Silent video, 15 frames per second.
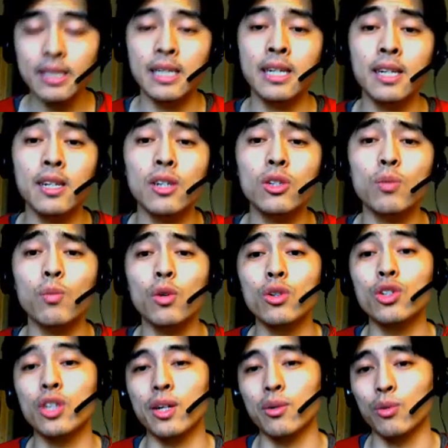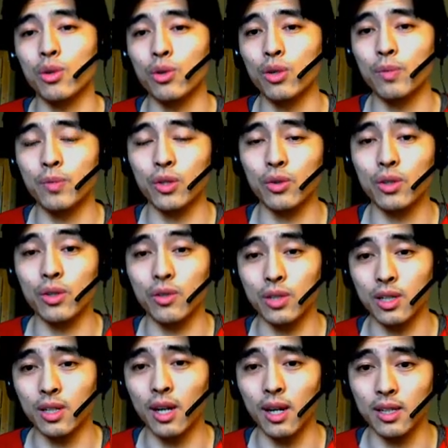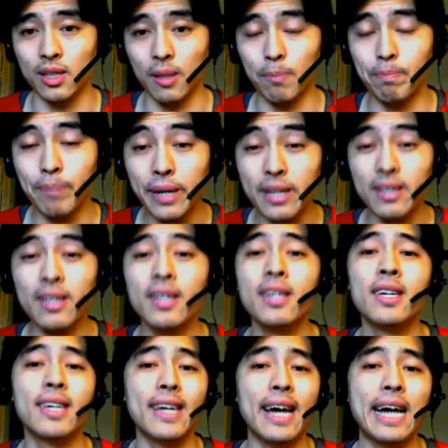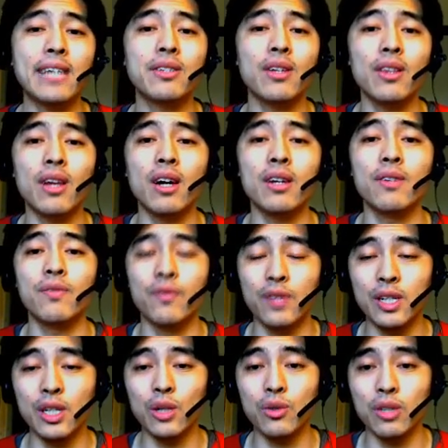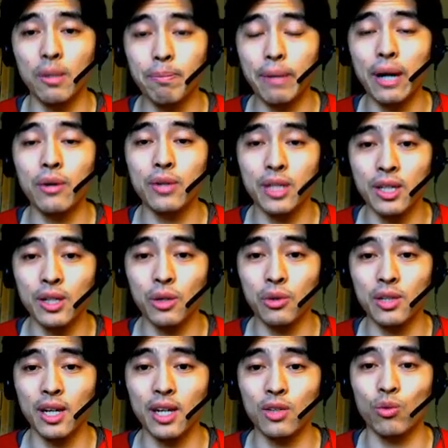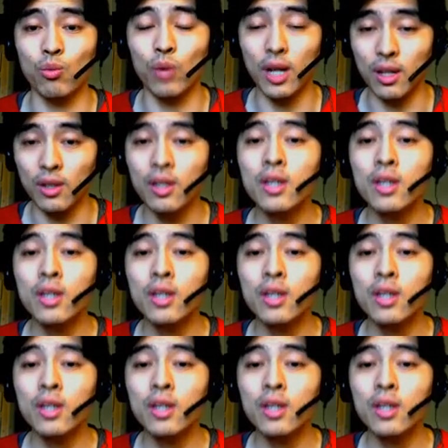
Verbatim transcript: he does more general cryptocurrency content, but he has a lot of videos about EOS as well.